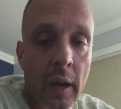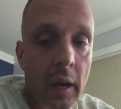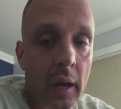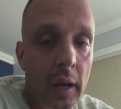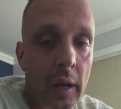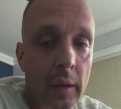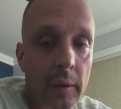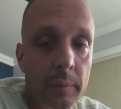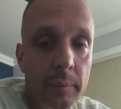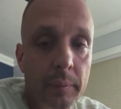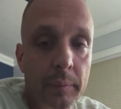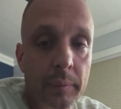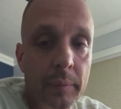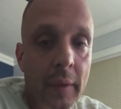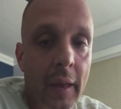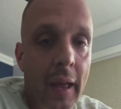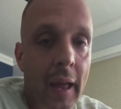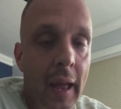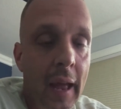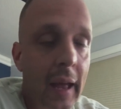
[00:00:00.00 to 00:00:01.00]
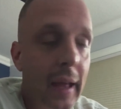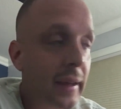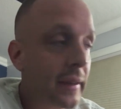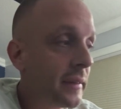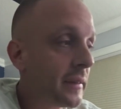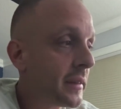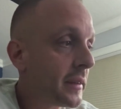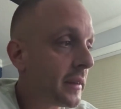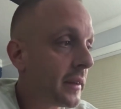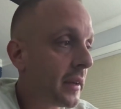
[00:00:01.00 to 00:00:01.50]

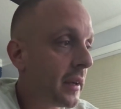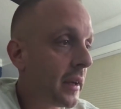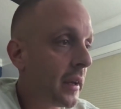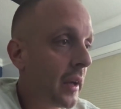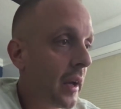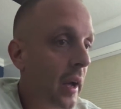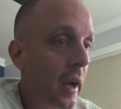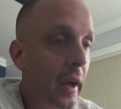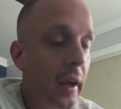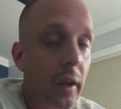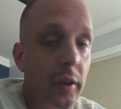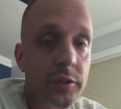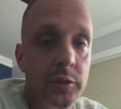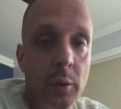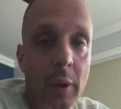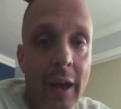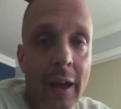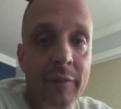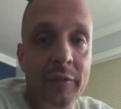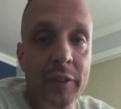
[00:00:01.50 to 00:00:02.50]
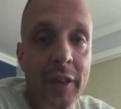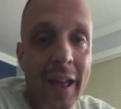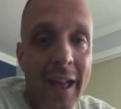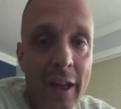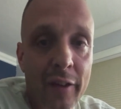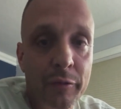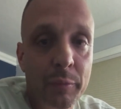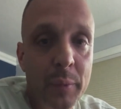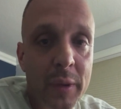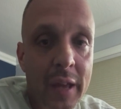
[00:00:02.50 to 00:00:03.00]
And I also have the
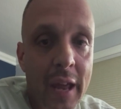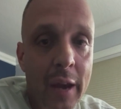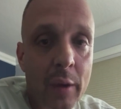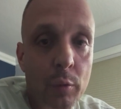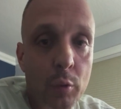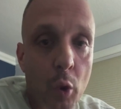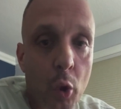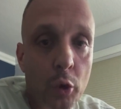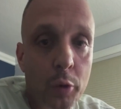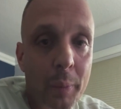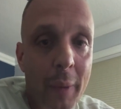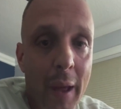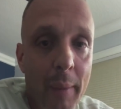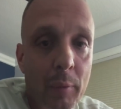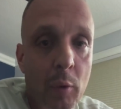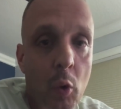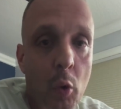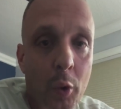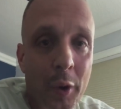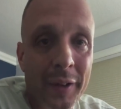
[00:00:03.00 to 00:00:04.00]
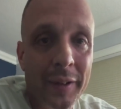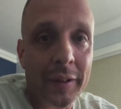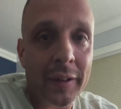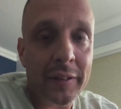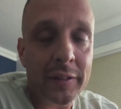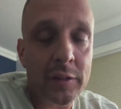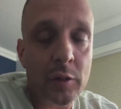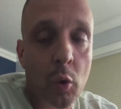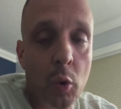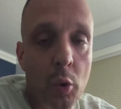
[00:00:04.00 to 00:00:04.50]
FBA Roadmap
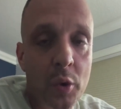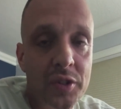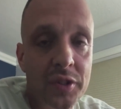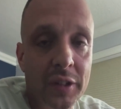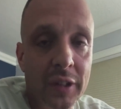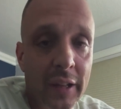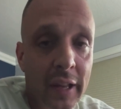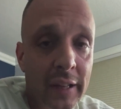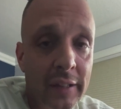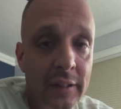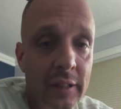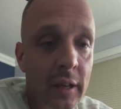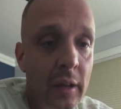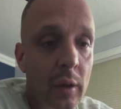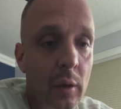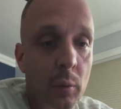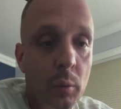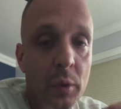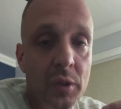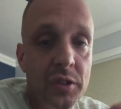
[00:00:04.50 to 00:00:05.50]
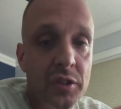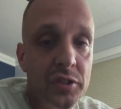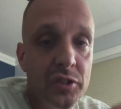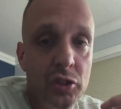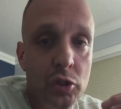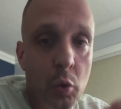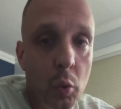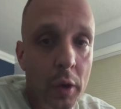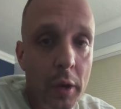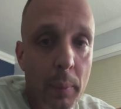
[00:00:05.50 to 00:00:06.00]
course linked, which
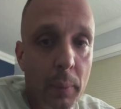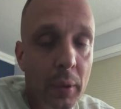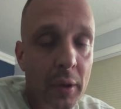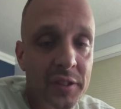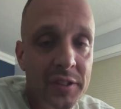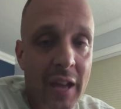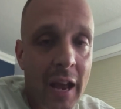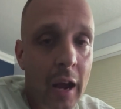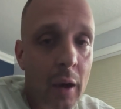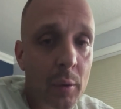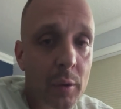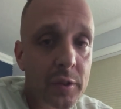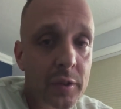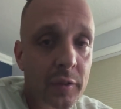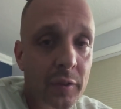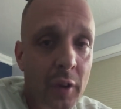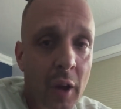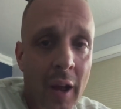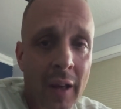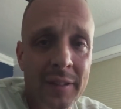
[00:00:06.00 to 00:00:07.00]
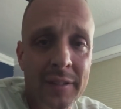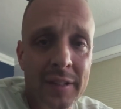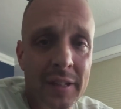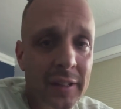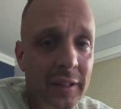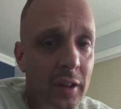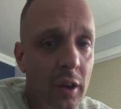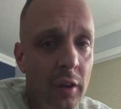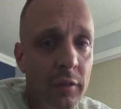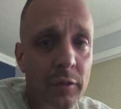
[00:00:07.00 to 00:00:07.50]
is 20 plus hours of
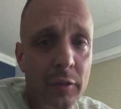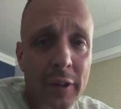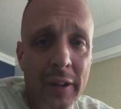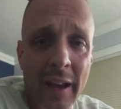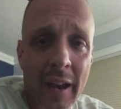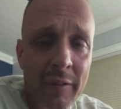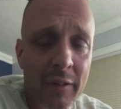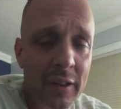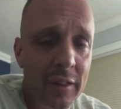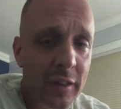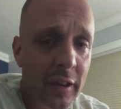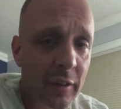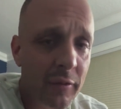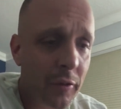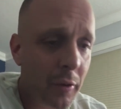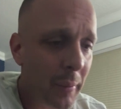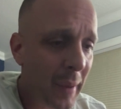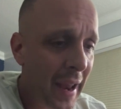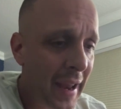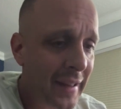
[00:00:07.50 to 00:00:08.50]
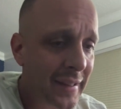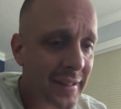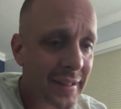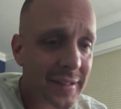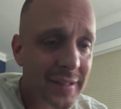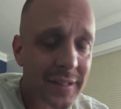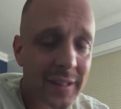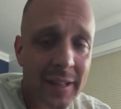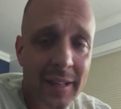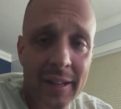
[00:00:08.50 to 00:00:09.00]
content covering everything from A to
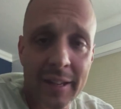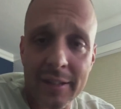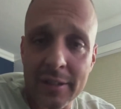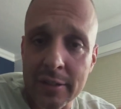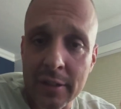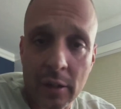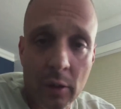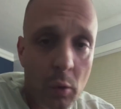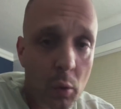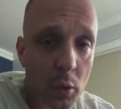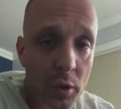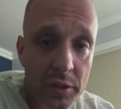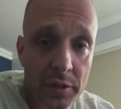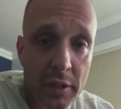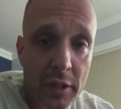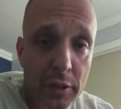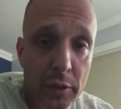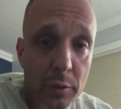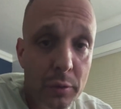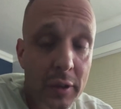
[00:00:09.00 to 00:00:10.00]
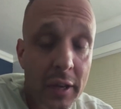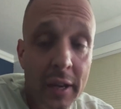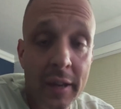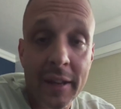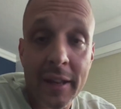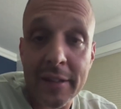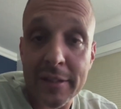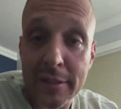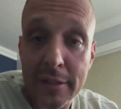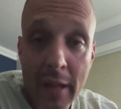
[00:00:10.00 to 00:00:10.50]
Z. It's the course that you
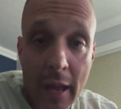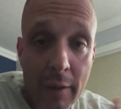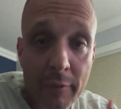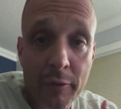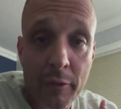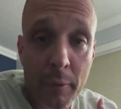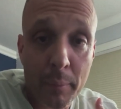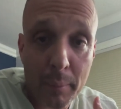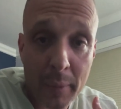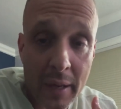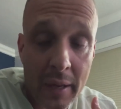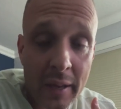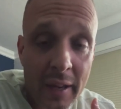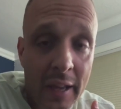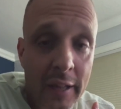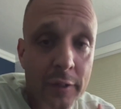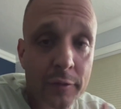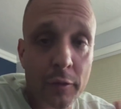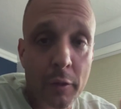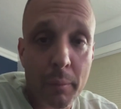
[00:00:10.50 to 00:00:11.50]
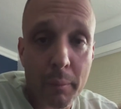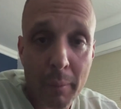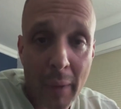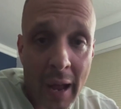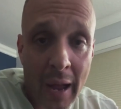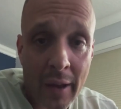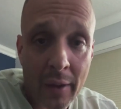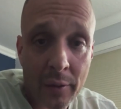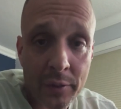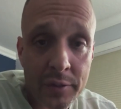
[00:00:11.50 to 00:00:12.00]
need. It's not from me. It's from
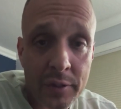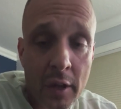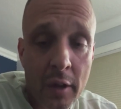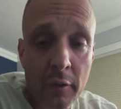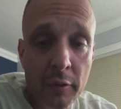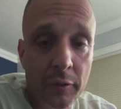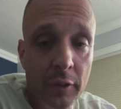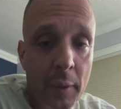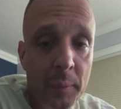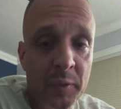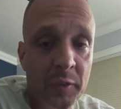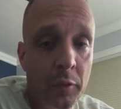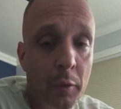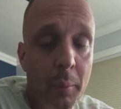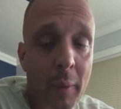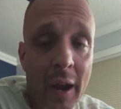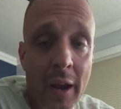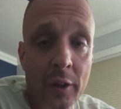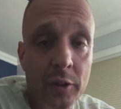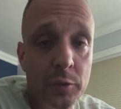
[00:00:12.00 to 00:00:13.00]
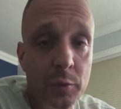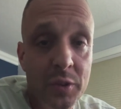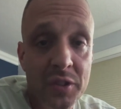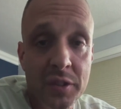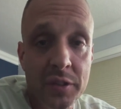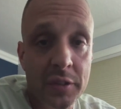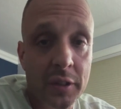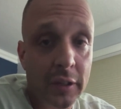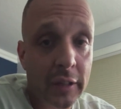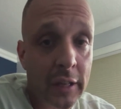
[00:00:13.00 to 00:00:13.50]
Miles, Flips for Miles,
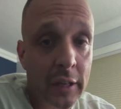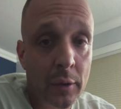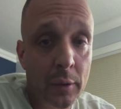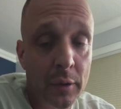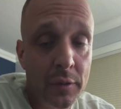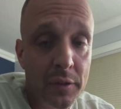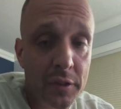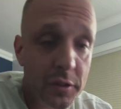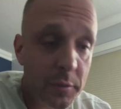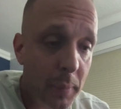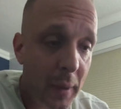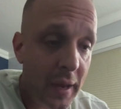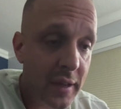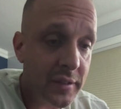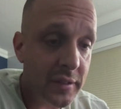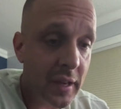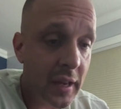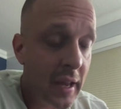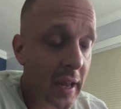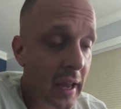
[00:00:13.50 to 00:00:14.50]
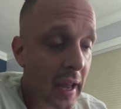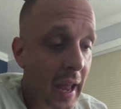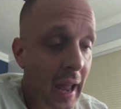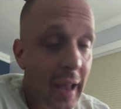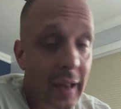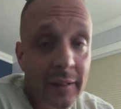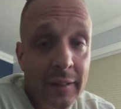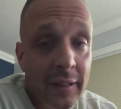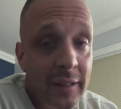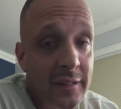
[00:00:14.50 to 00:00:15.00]
which is a leader in the space.
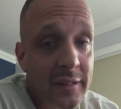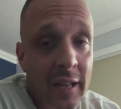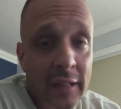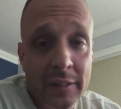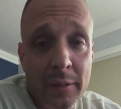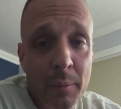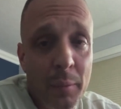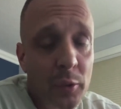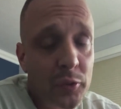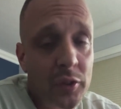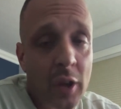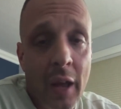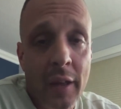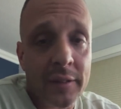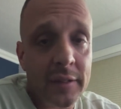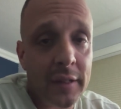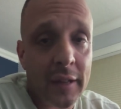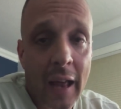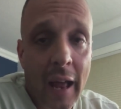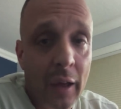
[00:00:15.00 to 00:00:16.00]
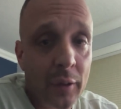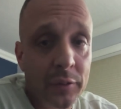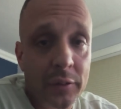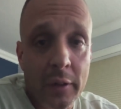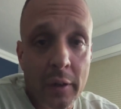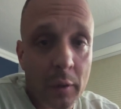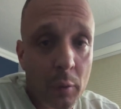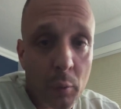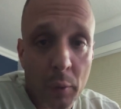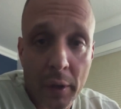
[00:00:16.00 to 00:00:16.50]
And he's got the most content out
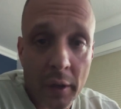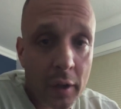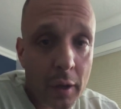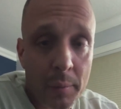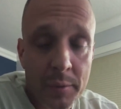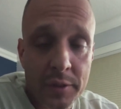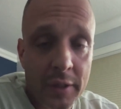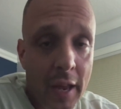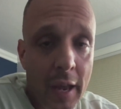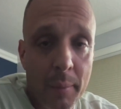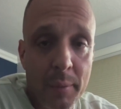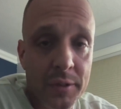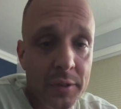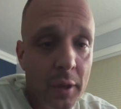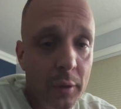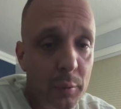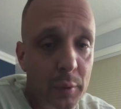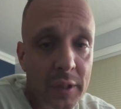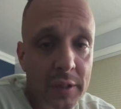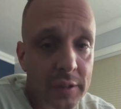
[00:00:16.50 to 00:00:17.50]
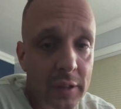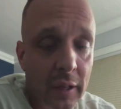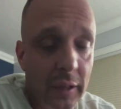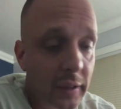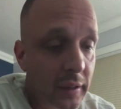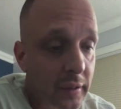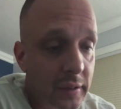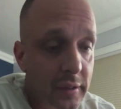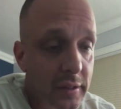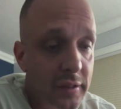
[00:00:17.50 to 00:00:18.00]
there when it comes to Amazon
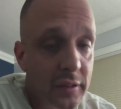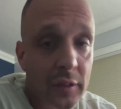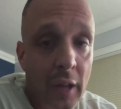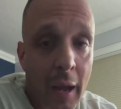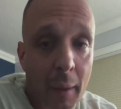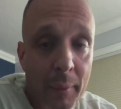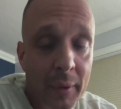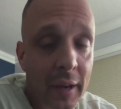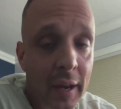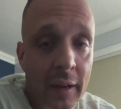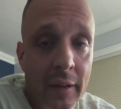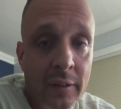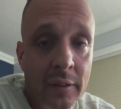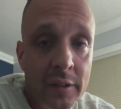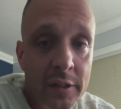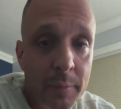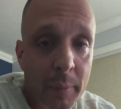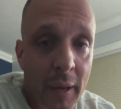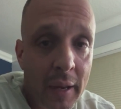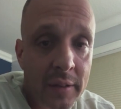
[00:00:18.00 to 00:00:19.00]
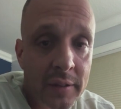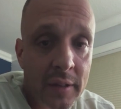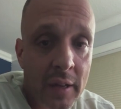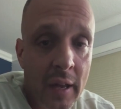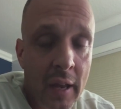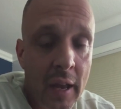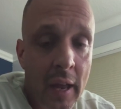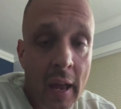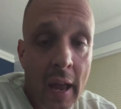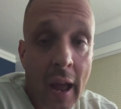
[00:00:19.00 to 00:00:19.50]
reselling. He's dominating the space.
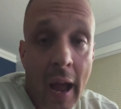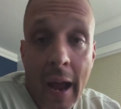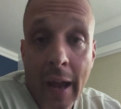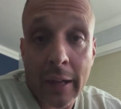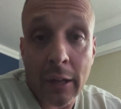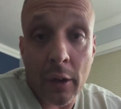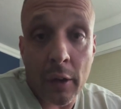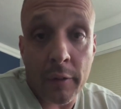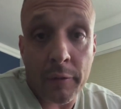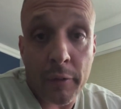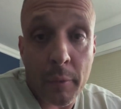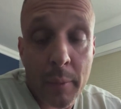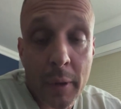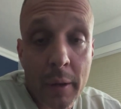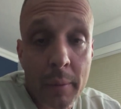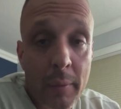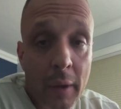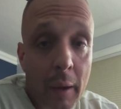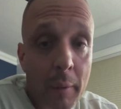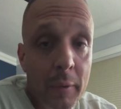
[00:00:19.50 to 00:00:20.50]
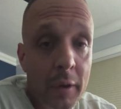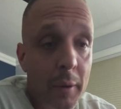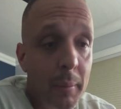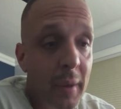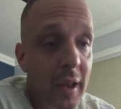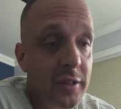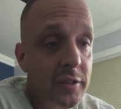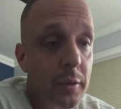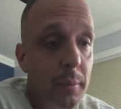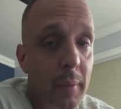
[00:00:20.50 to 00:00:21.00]
I learned from him. I'm in a
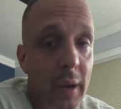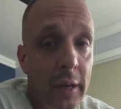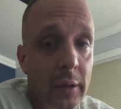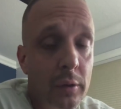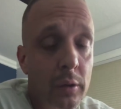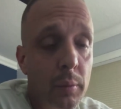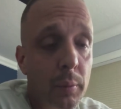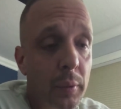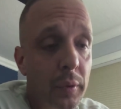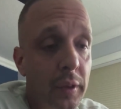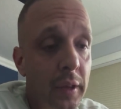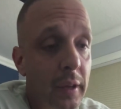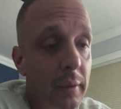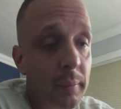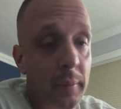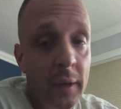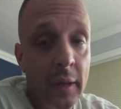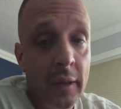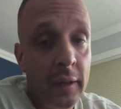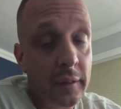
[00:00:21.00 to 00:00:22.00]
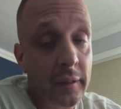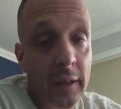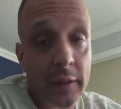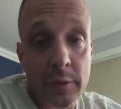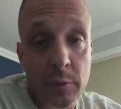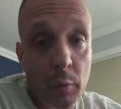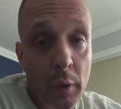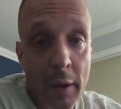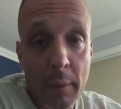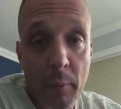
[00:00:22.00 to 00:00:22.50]
mastermind group with him.
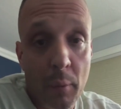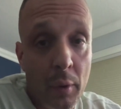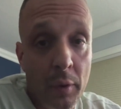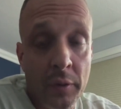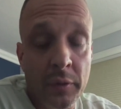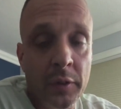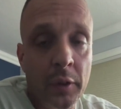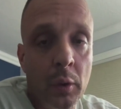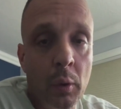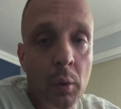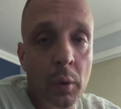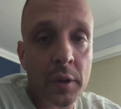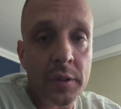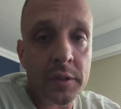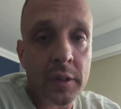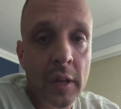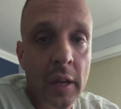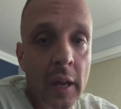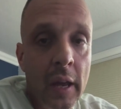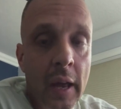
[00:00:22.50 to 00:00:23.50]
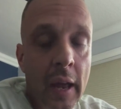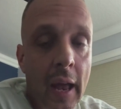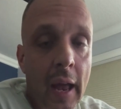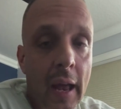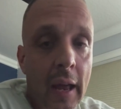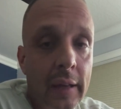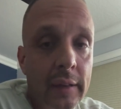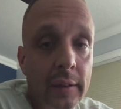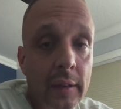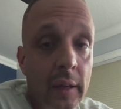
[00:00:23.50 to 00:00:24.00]
That's way more than the course.
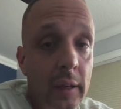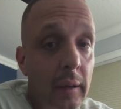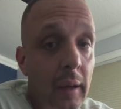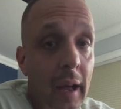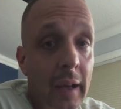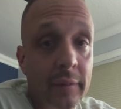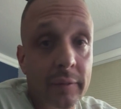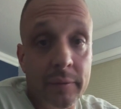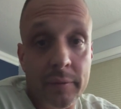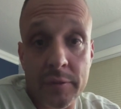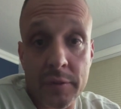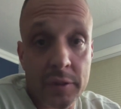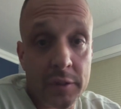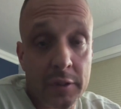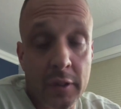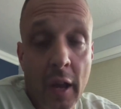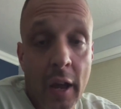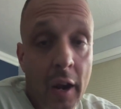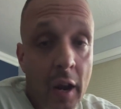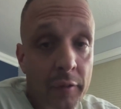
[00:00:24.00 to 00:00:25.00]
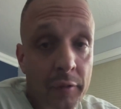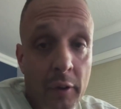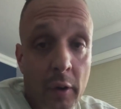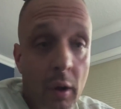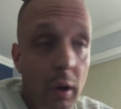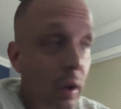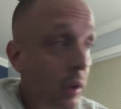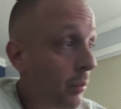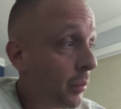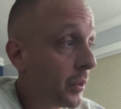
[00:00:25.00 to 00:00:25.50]
And I just got off a
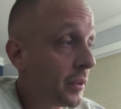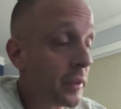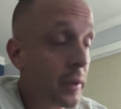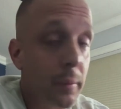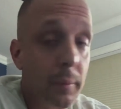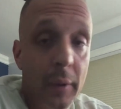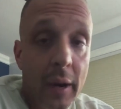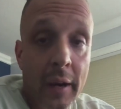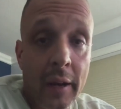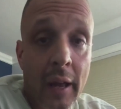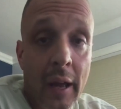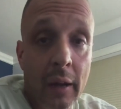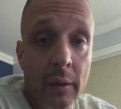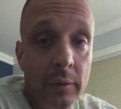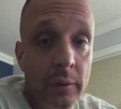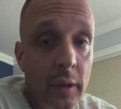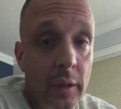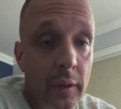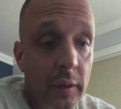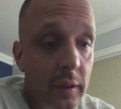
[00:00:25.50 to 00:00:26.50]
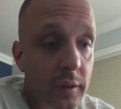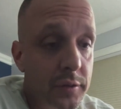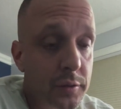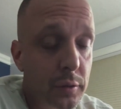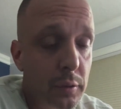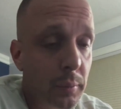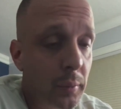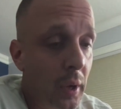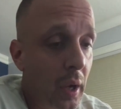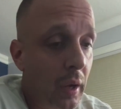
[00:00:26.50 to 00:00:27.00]
call with them right now, a
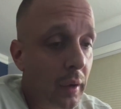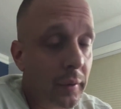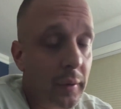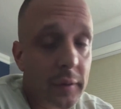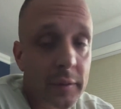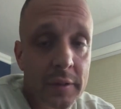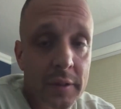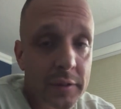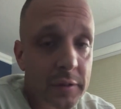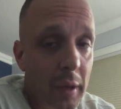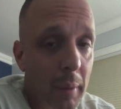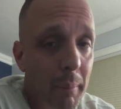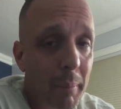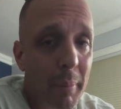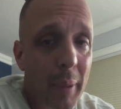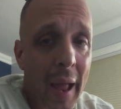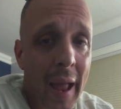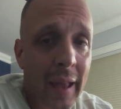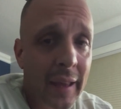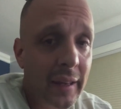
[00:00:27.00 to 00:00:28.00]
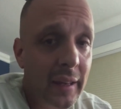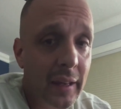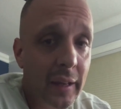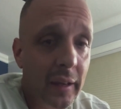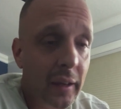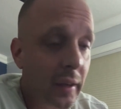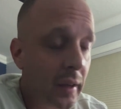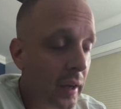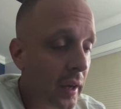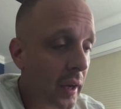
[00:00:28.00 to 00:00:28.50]
Zoom call, just a
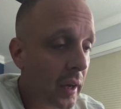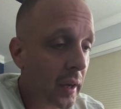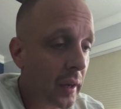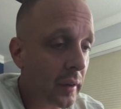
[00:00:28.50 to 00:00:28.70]
banging